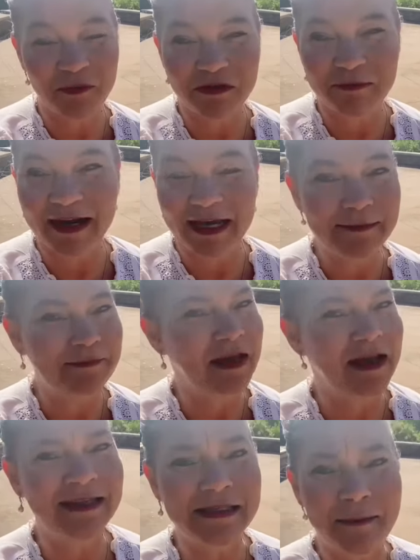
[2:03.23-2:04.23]
with money,
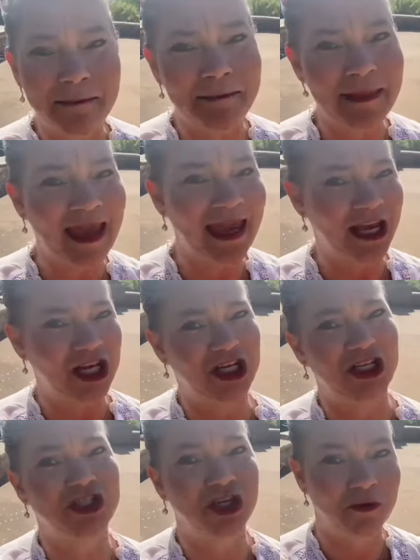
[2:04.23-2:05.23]
it's a
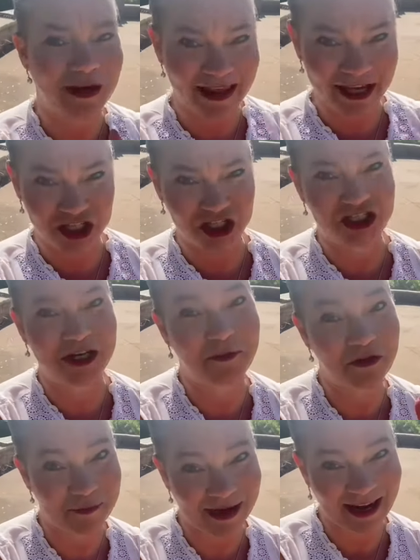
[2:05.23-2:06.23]
major relationship
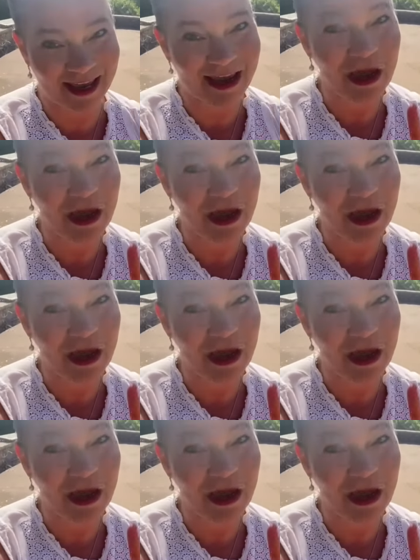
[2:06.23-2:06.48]
with money.